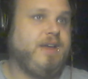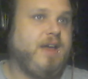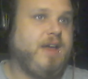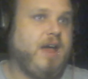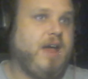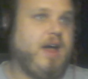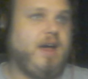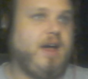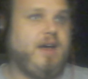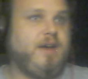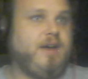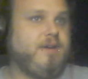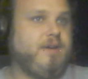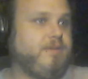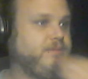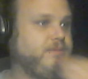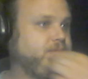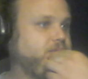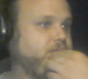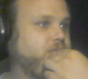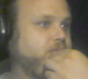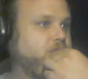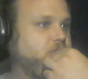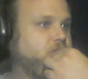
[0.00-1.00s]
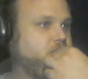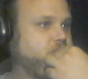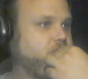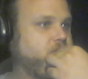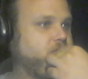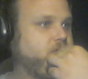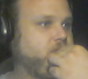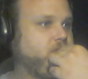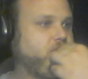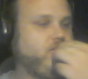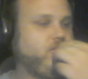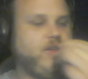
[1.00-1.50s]
and just
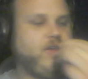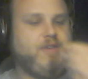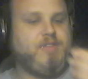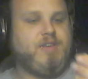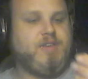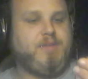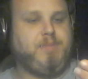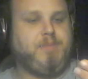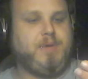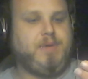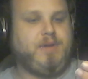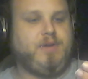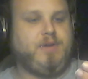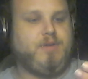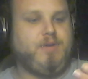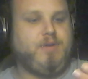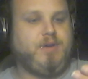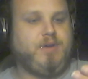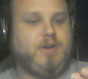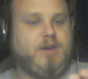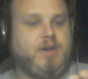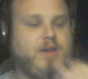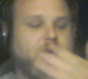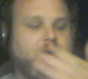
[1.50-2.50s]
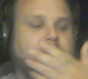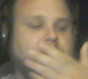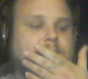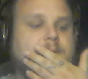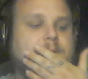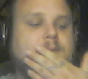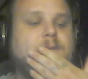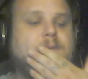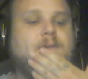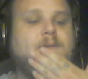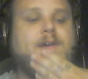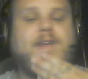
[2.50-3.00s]
stuff's been going on.
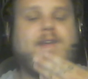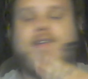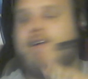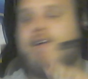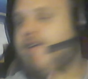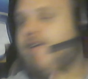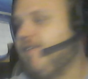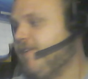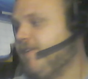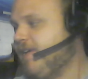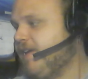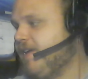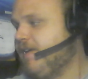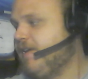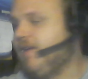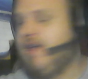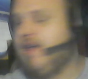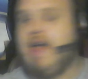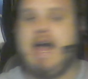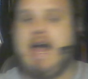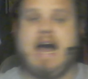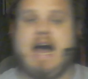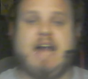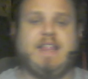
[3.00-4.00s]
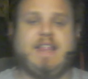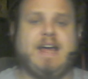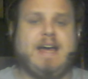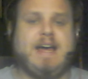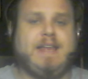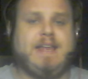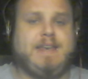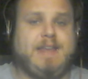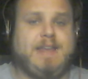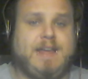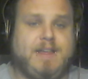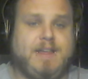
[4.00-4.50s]
Adon
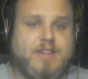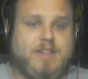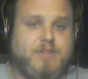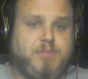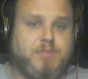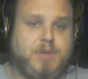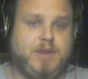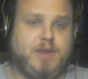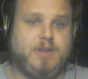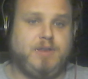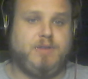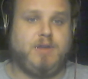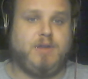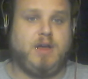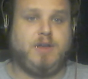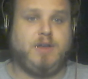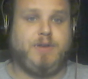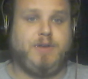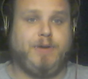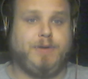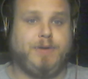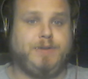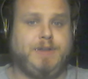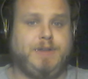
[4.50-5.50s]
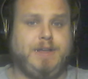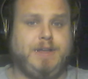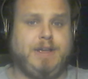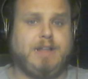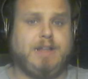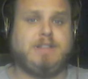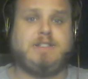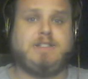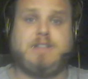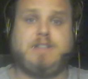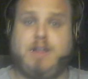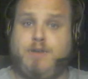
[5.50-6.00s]
has been
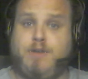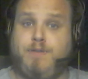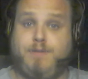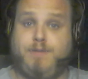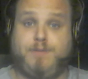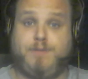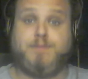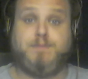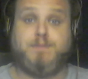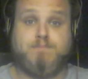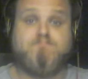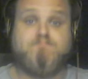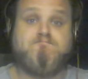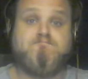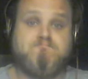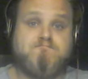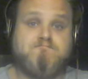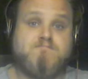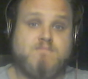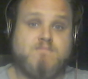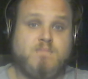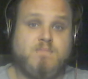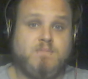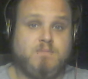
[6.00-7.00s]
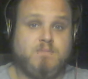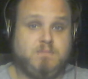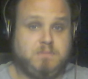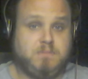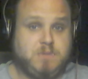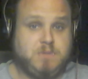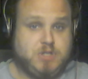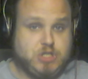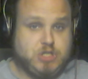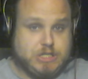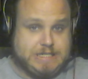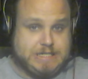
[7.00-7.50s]
adulting and stuff.
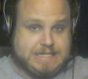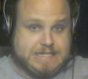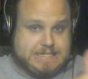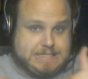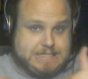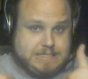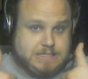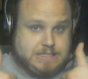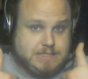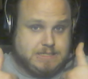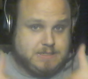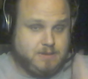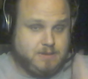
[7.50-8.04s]
Good deal.